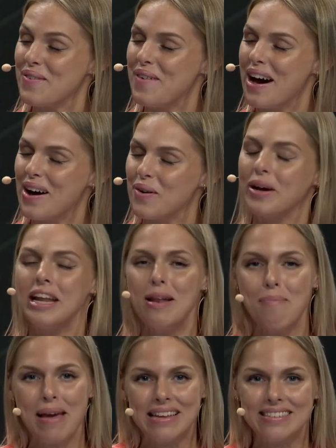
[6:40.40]
Wow, what an
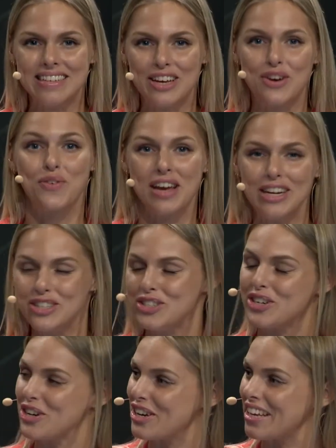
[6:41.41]
amazing career
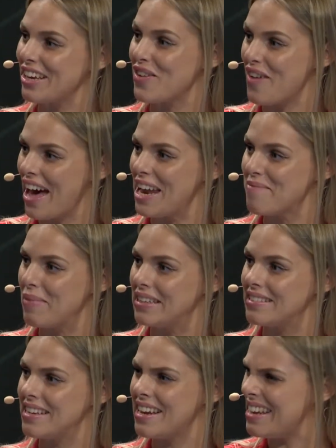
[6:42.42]
journey you've had at
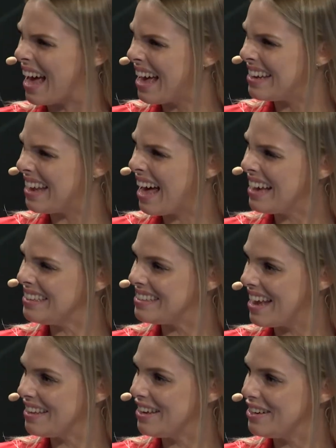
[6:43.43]
Betsson, and
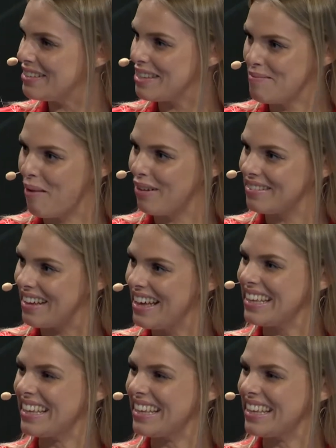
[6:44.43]
9-10 years in Malta.